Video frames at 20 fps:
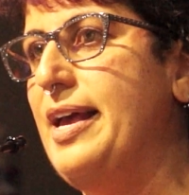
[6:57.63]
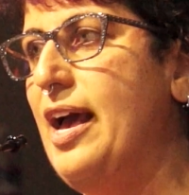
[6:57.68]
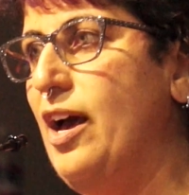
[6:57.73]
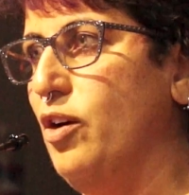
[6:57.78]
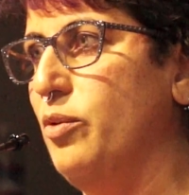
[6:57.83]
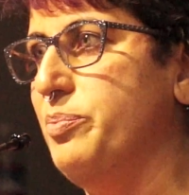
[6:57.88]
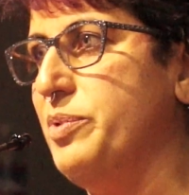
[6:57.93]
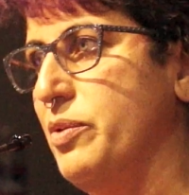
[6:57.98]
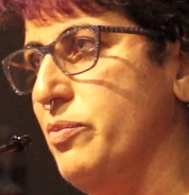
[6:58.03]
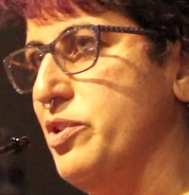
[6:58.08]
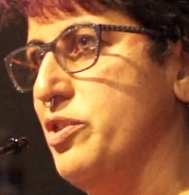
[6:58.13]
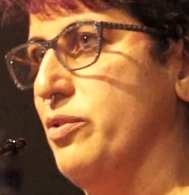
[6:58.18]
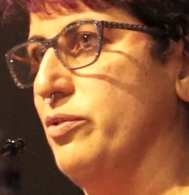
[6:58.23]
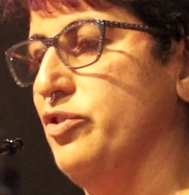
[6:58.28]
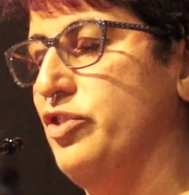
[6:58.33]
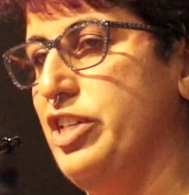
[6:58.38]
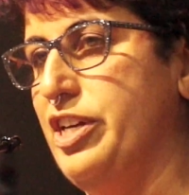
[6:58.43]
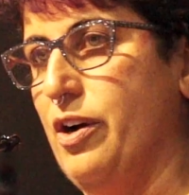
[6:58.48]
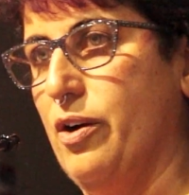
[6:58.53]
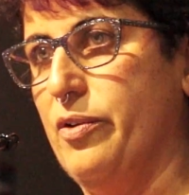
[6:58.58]
help you with your
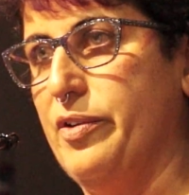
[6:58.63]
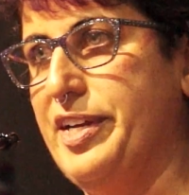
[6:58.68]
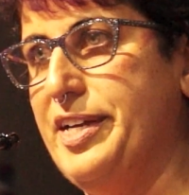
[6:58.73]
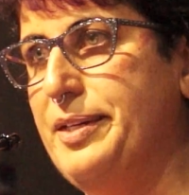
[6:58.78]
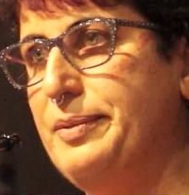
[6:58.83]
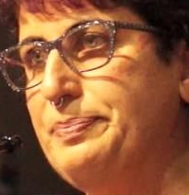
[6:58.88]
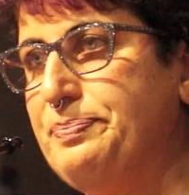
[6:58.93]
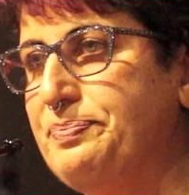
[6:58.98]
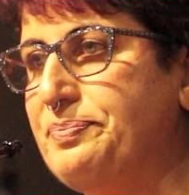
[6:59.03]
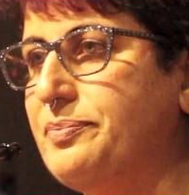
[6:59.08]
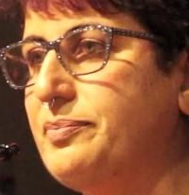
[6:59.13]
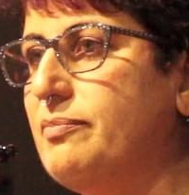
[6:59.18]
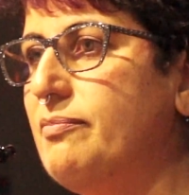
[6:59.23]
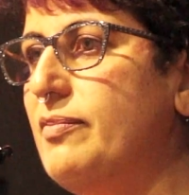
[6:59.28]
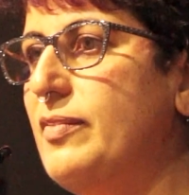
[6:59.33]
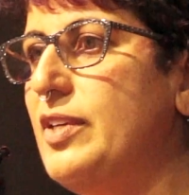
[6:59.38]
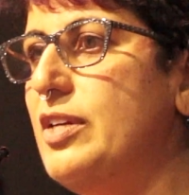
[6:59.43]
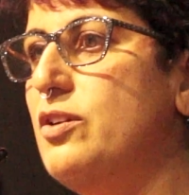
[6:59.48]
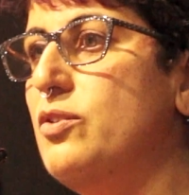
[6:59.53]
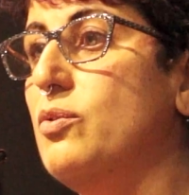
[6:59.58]
GRE
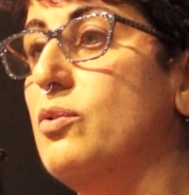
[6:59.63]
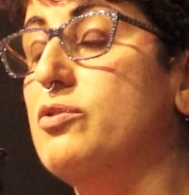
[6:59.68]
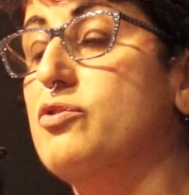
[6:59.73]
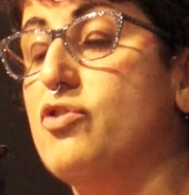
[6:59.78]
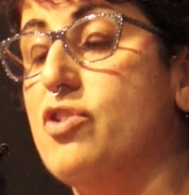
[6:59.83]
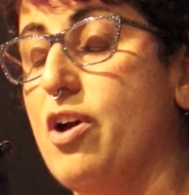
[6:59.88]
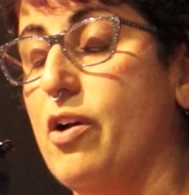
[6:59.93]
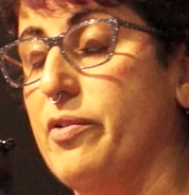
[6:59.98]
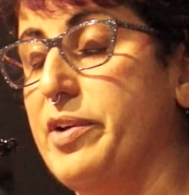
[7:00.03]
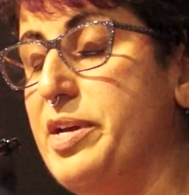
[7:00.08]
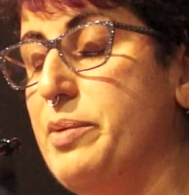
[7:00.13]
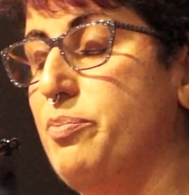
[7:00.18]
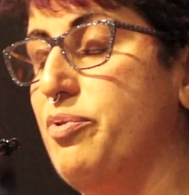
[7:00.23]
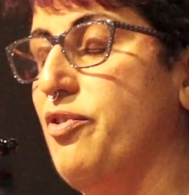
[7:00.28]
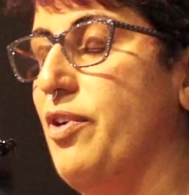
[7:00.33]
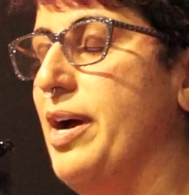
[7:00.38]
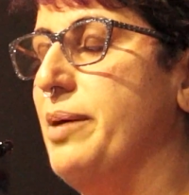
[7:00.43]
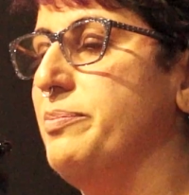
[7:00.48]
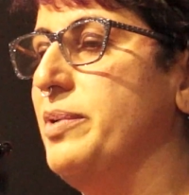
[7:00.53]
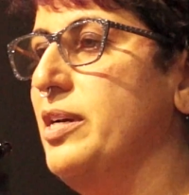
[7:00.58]

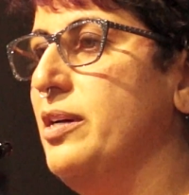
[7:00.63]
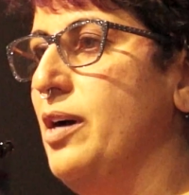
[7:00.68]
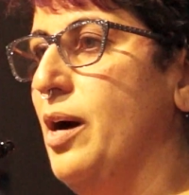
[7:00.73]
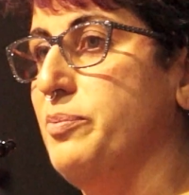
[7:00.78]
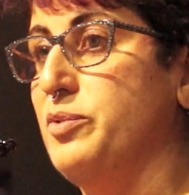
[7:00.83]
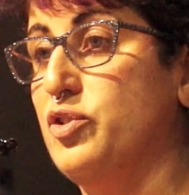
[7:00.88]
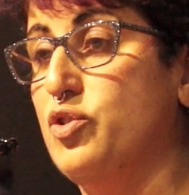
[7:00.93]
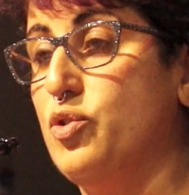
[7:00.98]
prep up to